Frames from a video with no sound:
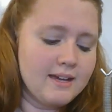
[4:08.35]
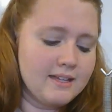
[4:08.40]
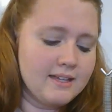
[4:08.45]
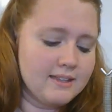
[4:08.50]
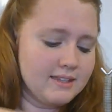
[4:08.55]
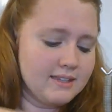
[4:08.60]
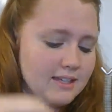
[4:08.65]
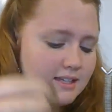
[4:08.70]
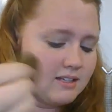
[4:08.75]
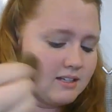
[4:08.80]

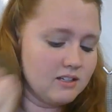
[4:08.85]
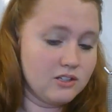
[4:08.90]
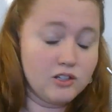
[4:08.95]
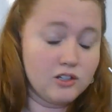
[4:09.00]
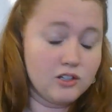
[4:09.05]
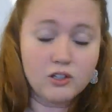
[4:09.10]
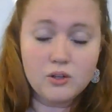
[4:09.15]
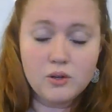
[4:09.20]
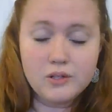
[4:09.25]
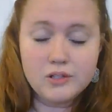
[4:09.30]
Then you're
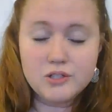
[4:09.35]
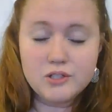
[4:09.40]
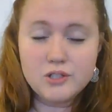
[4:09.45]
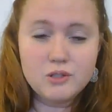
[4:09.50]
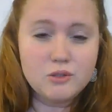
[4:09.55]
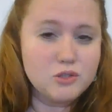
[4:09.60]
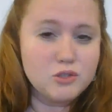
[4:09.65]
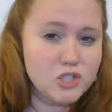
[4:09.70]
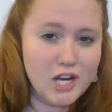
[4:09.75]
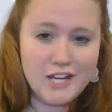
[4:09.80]
going to
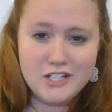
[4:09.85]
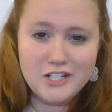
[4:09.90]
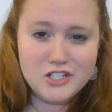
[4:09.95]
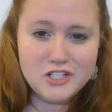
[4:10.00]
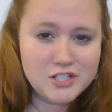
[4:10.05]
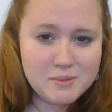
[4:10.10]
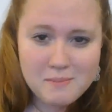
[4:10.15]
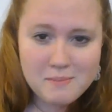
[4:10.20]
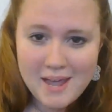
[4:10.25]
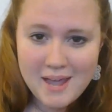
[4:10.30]
change
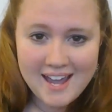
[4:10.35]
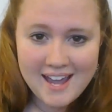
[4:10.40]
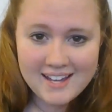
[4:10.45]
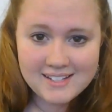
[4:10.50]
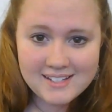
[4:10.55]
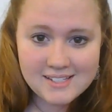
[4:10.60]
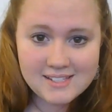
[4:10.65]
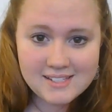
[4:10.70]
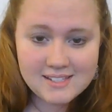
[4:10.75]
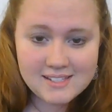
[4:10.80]
the
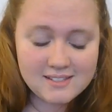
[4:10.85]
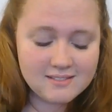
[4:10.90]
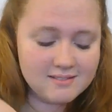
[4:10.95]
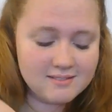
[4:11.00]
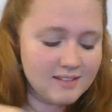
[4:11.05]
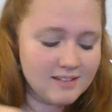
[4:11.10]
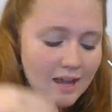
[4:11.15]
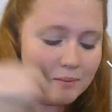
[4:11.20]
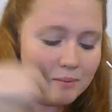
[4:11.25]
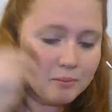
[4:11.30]
mass.
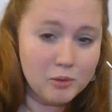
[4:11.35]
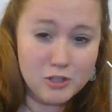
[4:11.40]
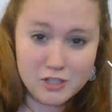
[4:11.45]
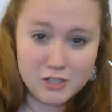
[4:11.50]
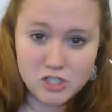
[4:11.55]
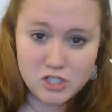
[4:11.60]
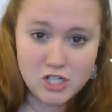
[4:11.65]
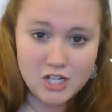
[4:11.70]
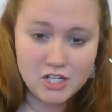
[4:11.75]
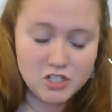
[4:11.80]
I'm going to
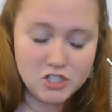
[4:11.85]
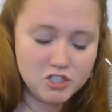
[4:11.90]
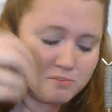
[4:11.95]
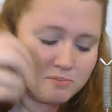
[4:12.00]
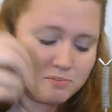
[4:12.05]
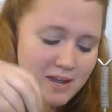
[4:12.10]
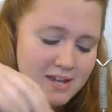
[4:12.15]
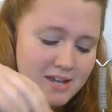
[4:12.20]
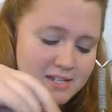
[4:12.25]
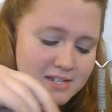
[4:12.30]
change the
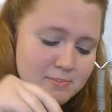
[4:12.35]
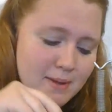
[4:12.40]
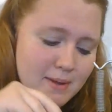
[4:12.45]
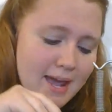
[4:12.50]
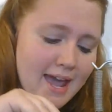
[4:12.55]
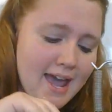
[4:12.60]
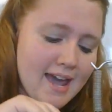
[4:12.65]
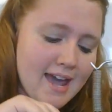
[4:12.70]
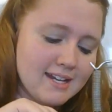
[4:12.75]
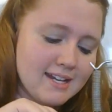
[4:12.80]
mass by
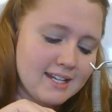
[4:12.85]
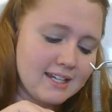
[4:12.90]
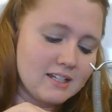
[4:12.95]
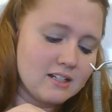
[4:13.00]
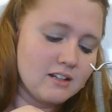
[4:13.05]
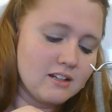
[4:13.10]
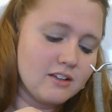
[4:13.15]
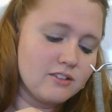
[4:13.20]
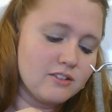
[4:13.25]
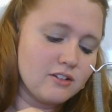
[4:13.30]
adding
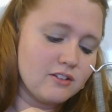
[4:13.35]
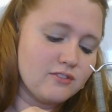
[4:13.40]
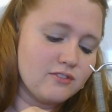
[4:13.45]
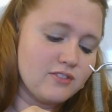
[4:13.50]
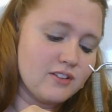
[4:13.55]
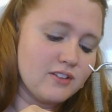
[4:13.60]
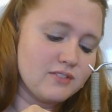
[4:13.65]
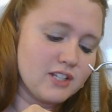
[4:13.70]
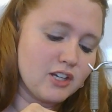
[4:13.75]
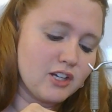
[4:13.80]
another
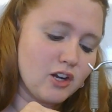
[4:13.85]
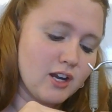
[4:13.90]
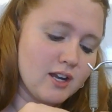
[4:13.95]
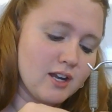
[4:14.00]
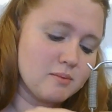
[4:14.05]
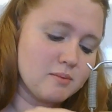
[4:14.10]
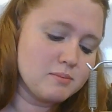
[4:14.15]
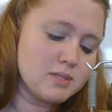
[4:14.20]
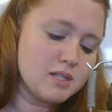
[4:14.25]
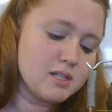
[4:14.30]
50
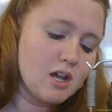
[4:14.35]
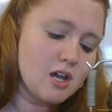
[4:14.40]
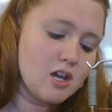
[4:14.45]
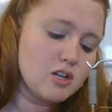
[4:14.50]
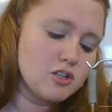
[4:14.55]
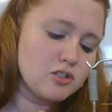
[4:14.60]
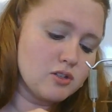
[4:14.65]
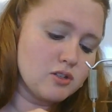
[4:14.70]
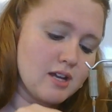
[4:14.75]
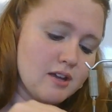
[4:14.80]
grams.
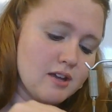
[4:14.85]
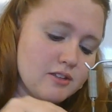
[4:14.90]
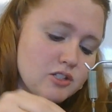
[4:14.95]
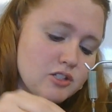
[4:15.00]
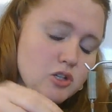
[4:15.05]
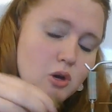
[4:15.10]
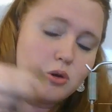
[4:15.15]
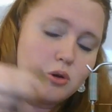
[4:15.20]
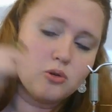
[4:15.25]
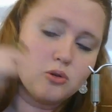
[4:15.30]
So now the
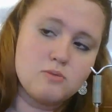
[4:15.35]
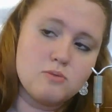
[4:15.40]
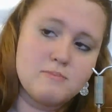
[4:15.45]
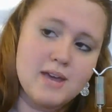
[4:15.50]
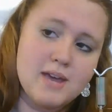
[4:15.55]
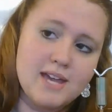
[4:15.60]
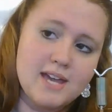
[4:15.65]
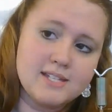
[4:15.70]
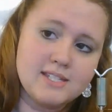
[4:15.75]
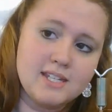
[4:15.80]
total
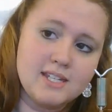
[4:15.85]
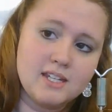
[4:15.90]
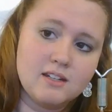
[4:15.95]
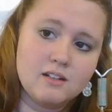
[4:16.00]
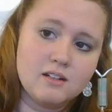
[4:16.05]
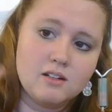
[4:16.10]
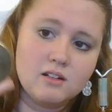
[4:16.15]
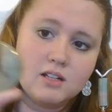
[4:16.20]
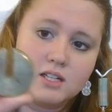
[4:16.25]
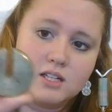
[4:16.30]
mass
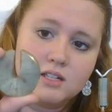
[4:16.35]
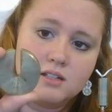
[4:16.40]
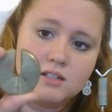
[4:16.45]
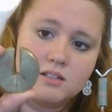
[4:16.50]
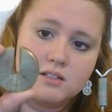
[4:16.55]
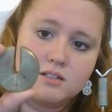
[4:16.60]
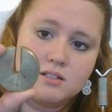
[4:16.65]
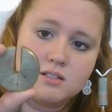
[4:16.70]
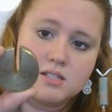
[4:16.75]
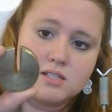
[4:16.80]
here
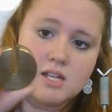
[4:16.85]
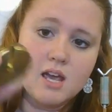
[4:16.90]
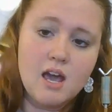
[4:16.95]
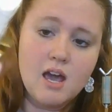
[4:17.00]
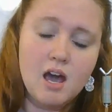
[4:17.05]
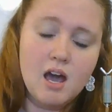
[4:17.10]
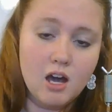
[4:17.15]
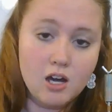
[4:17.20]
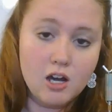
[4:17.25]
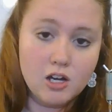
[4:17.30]
is
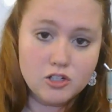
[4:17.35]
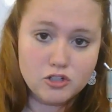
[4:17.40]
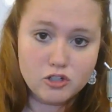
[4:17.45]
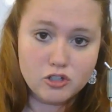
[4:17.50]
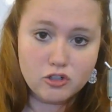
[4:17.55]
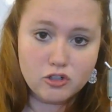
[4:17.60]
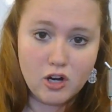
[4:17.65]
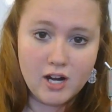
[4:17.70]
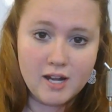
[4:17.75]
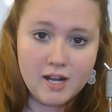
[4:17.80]
100
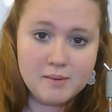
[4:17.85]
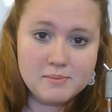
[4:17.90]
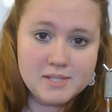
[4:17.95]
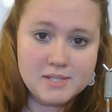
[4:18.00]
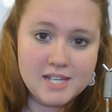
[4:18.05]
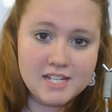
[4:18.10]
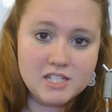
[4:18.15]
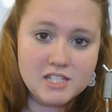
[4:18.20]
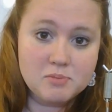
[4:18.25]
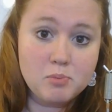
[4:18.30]
grams.
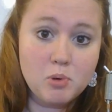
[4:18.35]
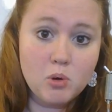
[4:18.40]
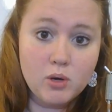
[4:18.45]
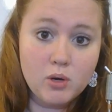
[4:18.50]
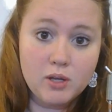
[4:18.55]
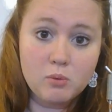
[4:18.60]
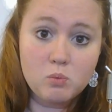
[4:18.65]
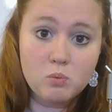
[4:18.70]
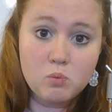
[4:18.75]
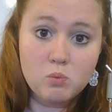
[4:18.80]
That's
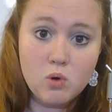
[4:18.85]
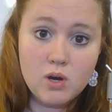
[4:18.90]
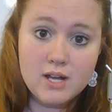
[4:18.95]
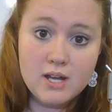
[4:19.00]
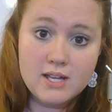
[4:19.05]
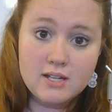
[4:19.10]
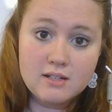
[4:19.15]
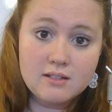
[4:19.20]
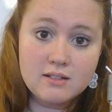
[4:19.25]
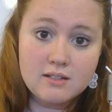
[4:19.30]

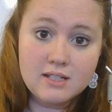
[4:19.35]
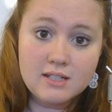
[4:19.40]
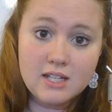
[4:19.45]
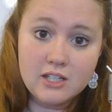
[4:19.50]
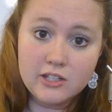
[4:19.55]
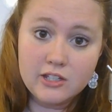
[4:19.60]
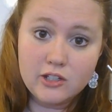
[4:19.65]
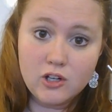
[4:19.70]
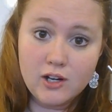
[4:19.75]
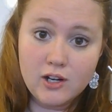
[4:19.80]
0.1
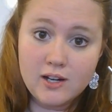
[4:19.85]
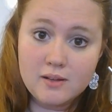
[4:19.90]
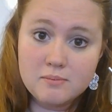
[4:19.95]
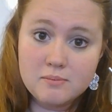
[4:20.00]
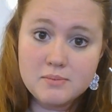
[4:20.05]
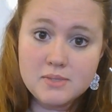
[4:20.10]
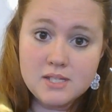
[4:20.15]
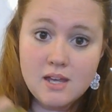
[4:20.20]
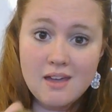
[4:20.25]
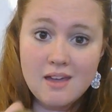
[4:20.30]

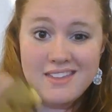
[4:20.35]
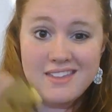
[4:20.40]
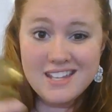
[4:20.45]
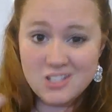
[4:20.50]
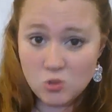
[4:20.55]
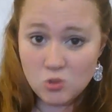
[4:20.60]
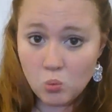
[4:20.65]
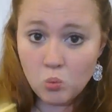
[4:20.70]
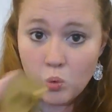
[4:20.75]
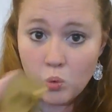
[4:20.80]
kilograms. That's
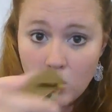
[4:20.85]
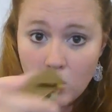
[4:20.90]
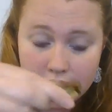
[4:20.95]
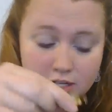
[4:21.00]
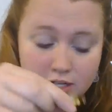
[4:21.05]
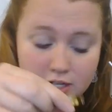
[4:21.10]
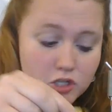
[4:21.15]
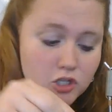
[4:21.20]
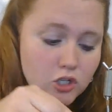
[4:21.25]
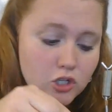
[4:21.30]

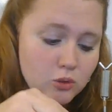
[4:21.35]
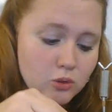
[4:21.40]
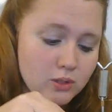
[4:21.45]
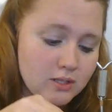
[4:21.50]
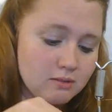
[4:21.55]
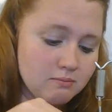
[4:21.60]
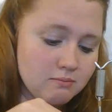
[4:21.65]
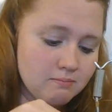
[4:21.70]
1 newton.